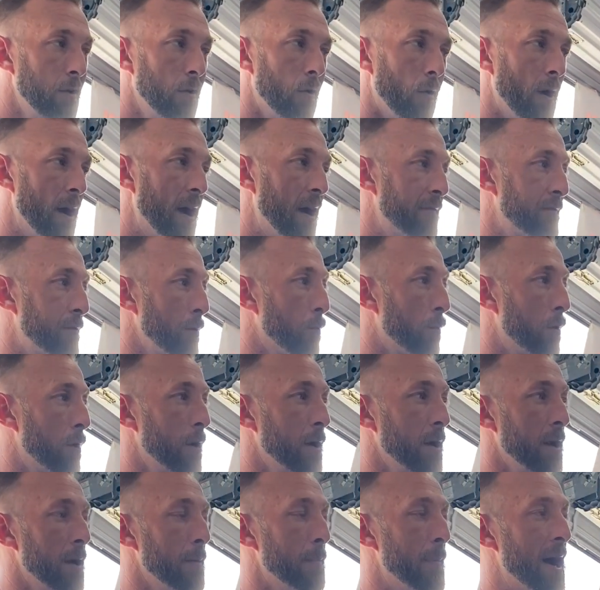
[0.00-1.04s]
You don't have to
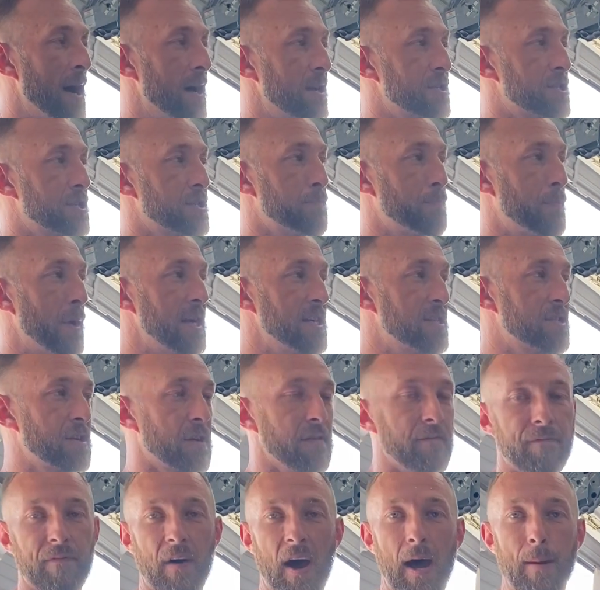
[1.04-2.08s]
worry about space
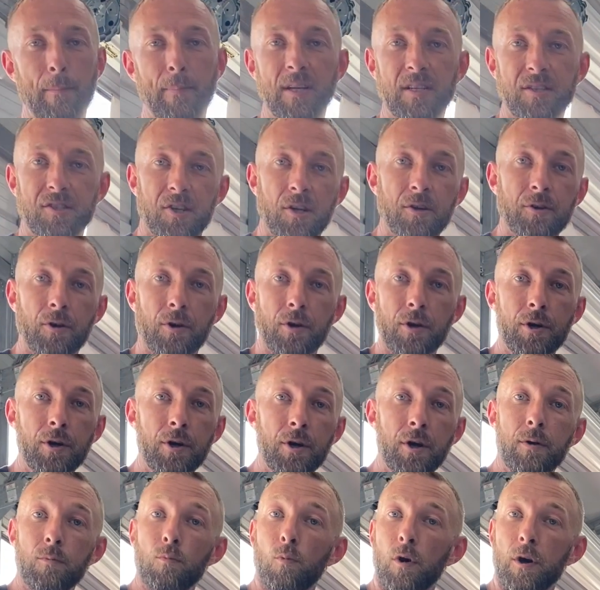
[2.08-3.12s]
confinements under the
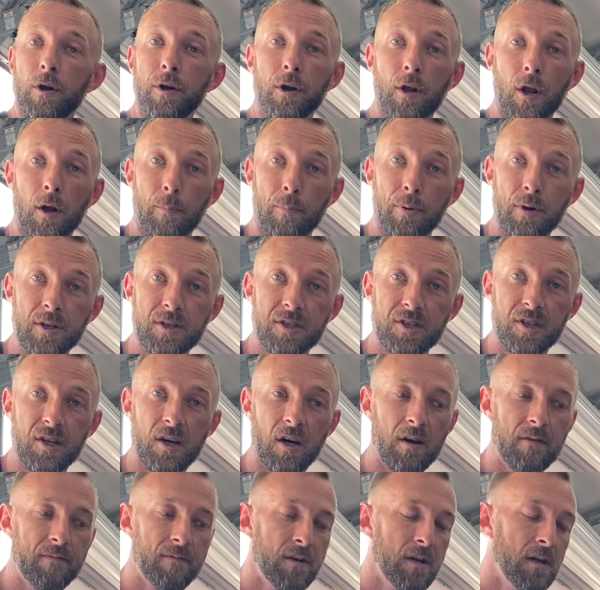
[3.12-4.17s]
hood and where you're going to put
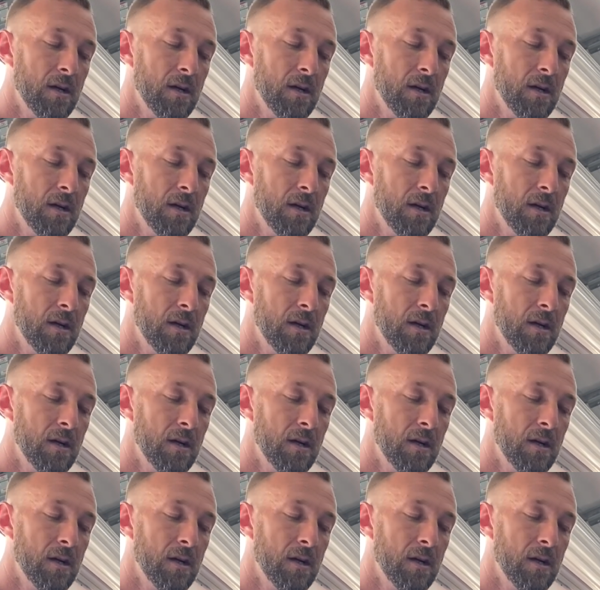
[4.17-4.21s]
stuff.